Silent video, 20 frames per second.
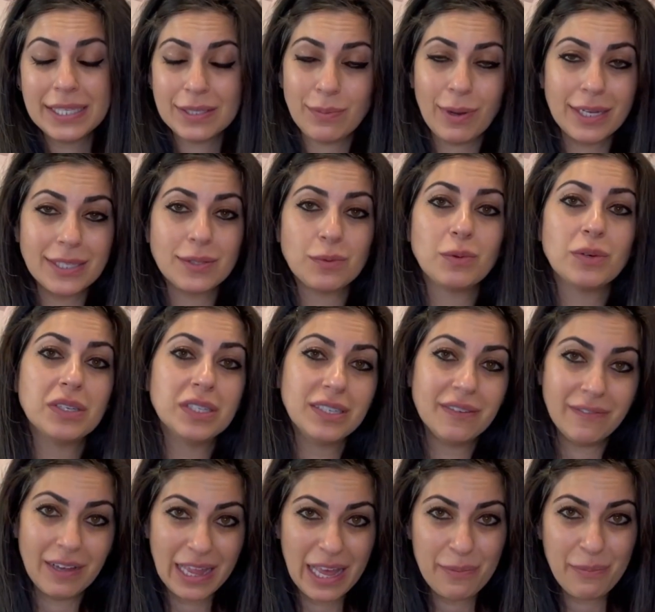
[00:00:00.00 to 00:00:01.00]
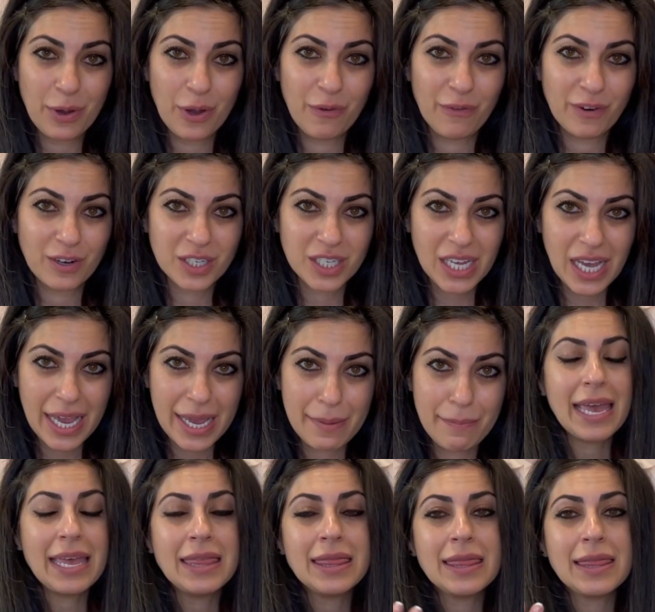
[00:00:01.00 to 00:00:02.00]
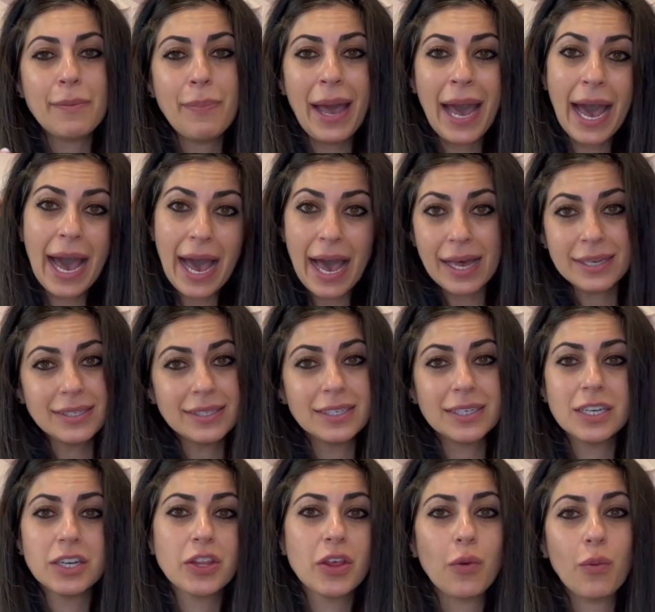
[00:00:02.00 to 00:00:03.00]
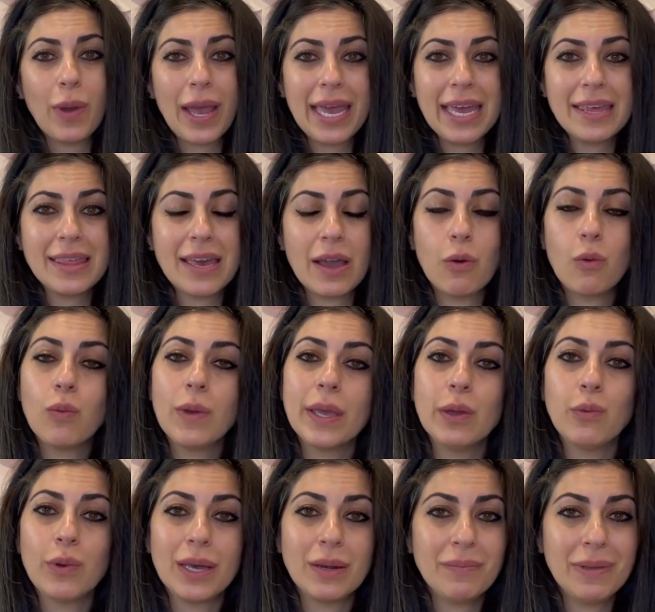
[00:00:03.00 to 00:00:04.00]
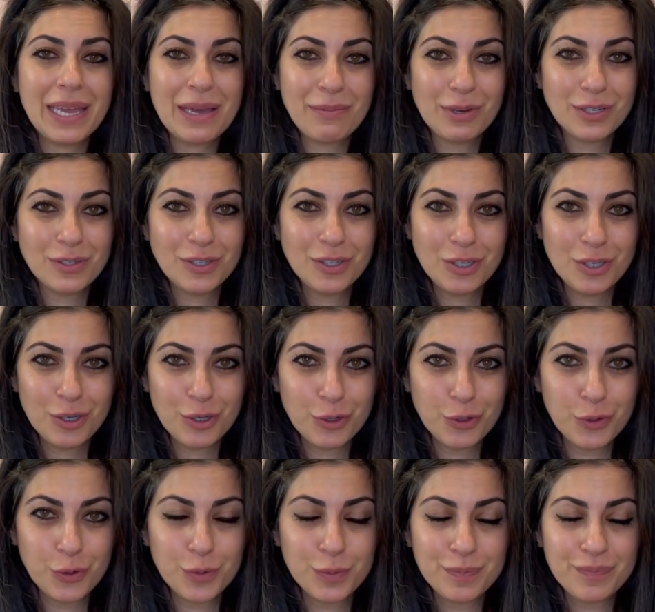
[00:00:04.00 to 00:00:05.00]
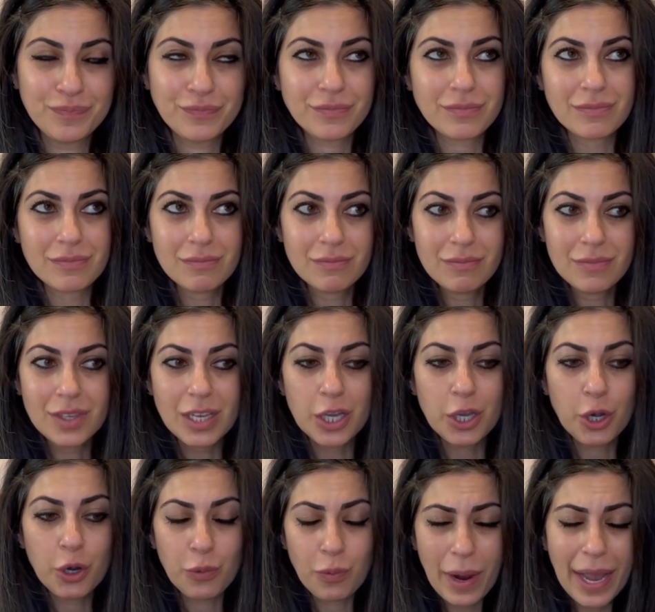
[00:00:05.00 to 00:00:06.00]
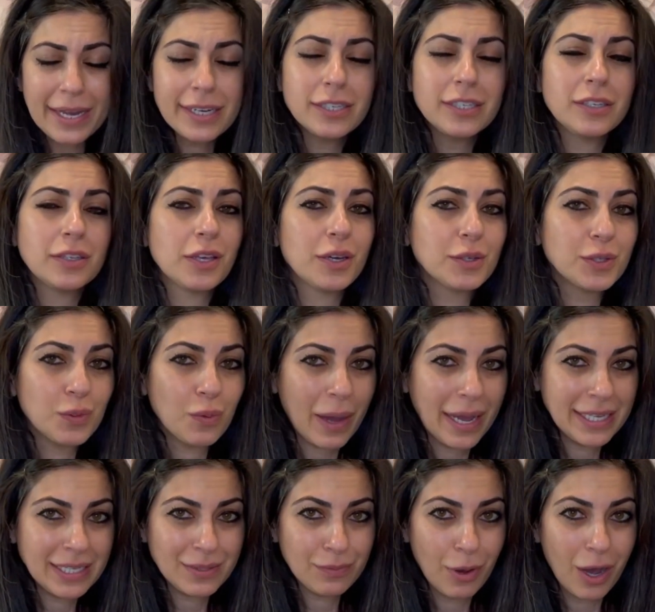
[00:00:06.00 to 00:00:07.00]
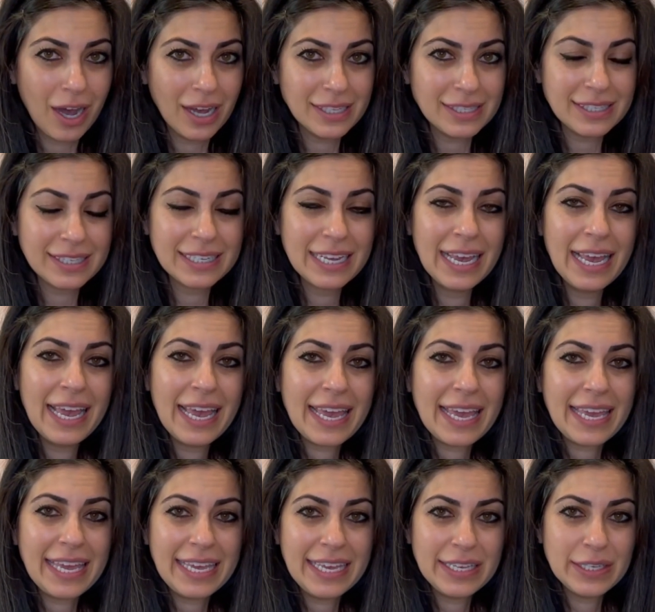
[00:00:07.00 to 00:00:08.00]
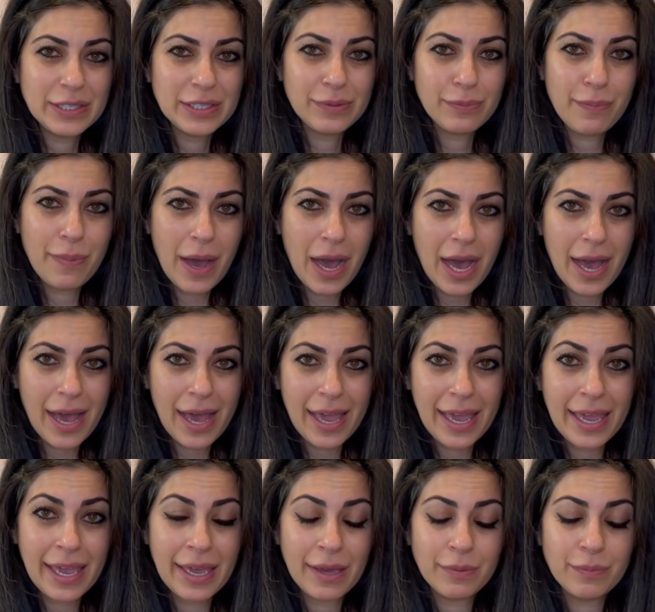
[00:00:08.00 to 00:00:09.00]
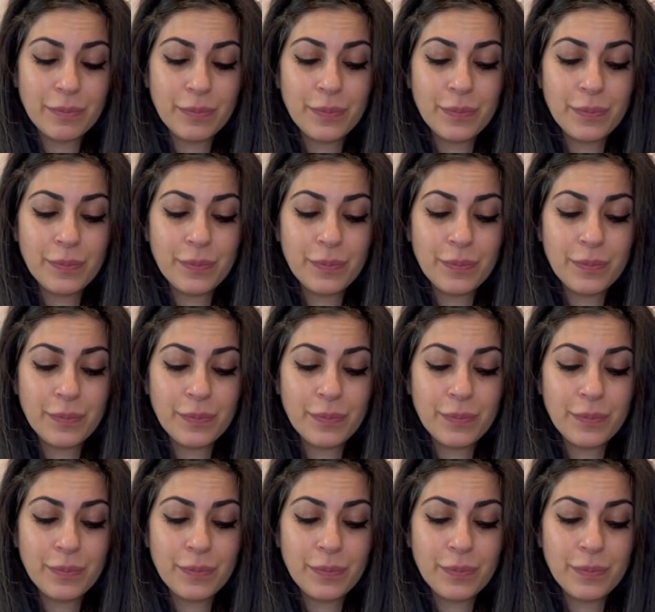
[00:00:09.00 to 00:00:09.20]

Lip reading: spots will develop over time. In the past, the way that we would be able to correct those white spots is by